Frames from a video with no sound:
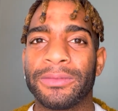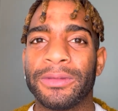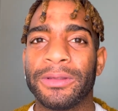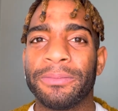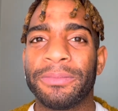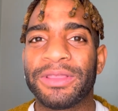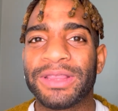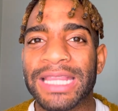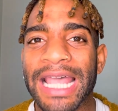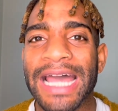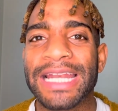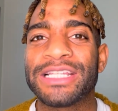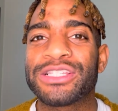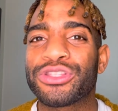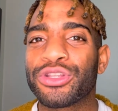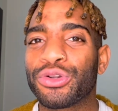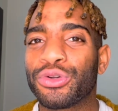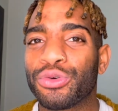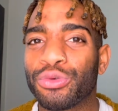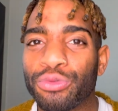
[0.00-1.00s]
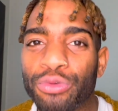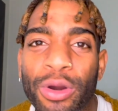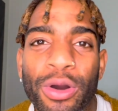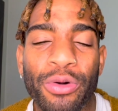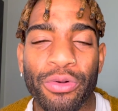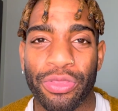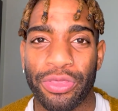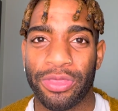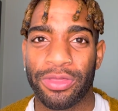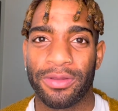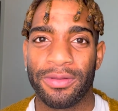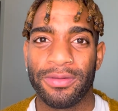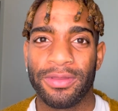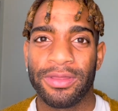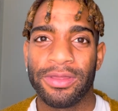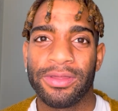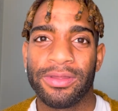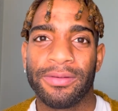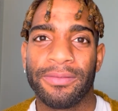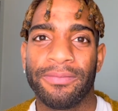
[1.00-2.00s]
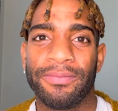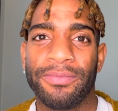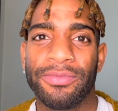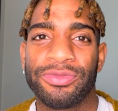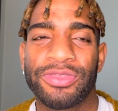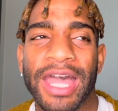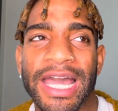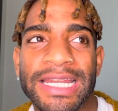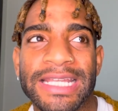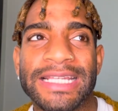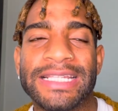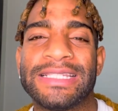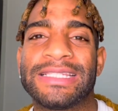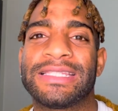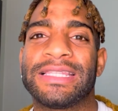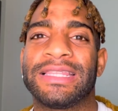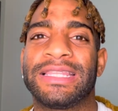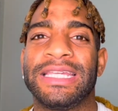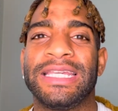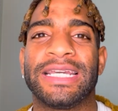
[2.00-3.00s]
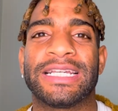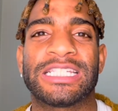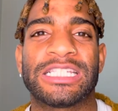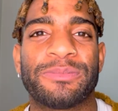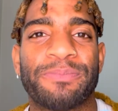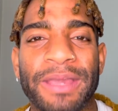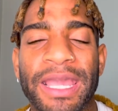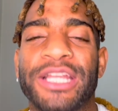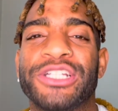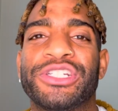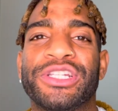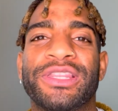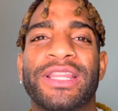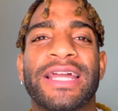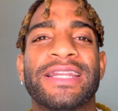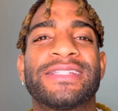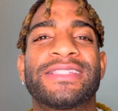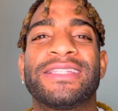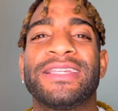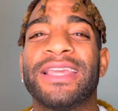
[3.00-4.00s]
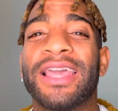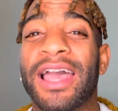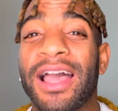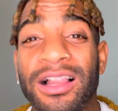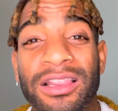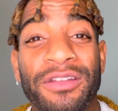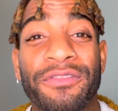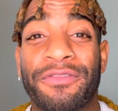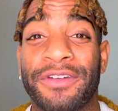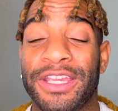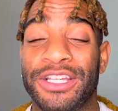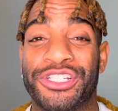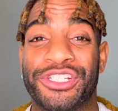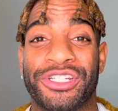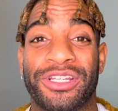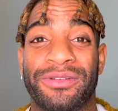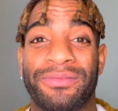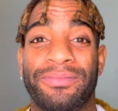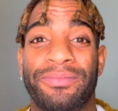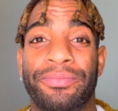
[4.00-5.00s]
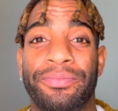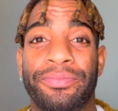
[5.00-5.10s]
But that is the growth. That is the expansion. That is the elevation.